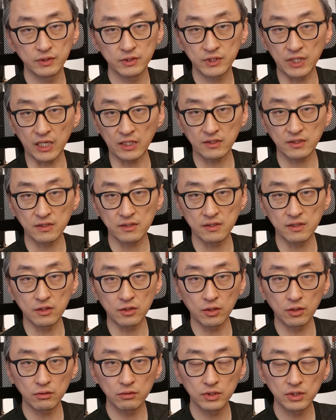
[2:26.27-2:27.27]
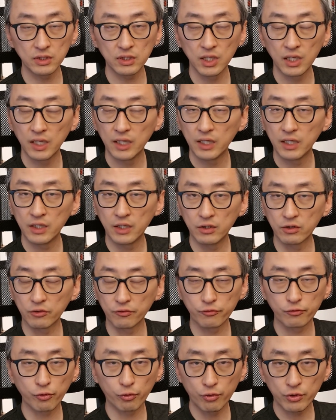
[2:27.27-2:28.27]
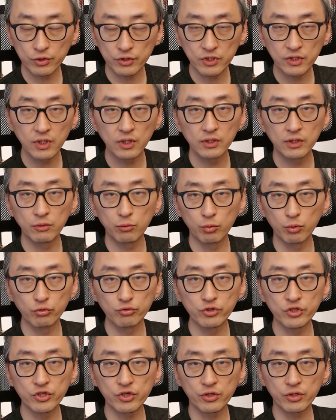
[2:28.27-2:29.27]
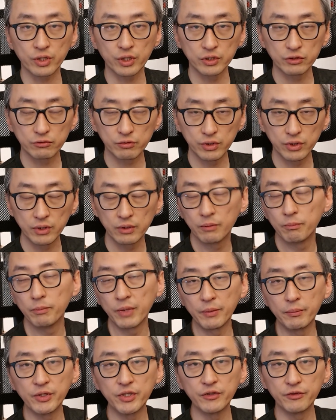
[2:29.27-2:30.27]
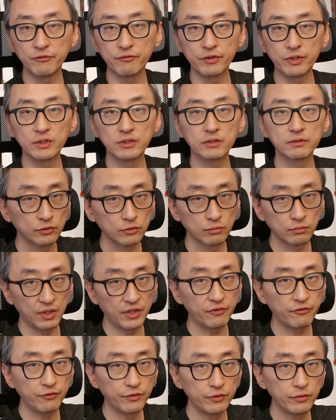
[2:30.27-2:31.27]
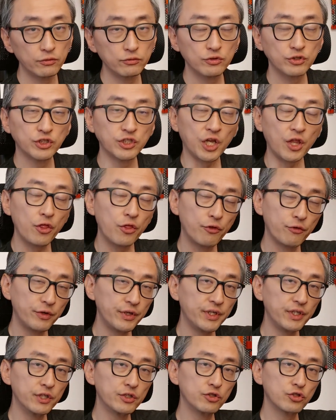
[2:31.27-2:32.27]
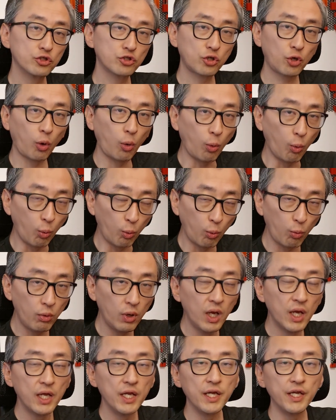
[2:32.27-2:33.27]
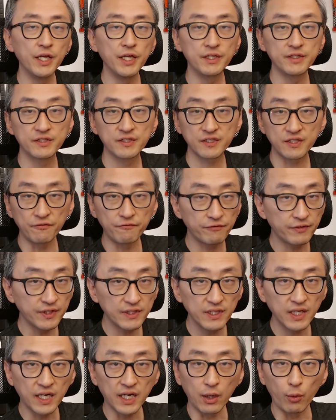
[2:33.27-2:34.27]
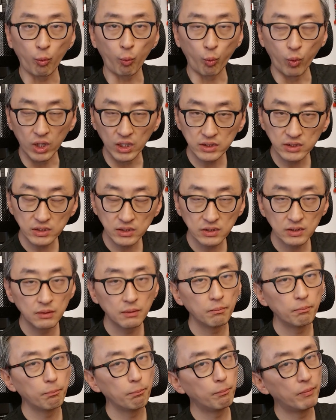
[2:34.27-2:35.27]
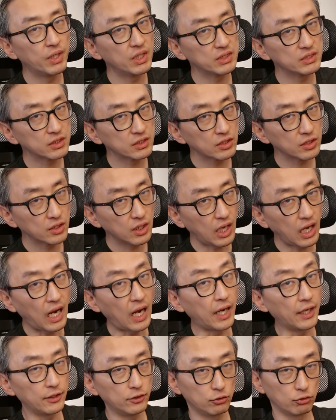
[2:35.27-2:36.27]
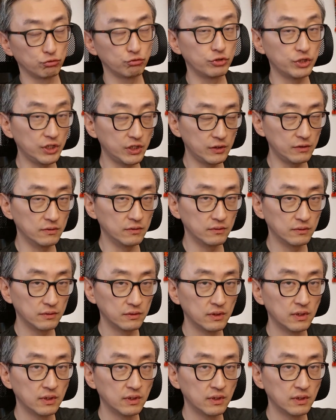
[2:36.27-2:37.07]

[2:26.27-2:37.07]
taxes included, and of course the rules in your country may be different. To my view, Gen 3 is cool. It's something that I want, but I don't need.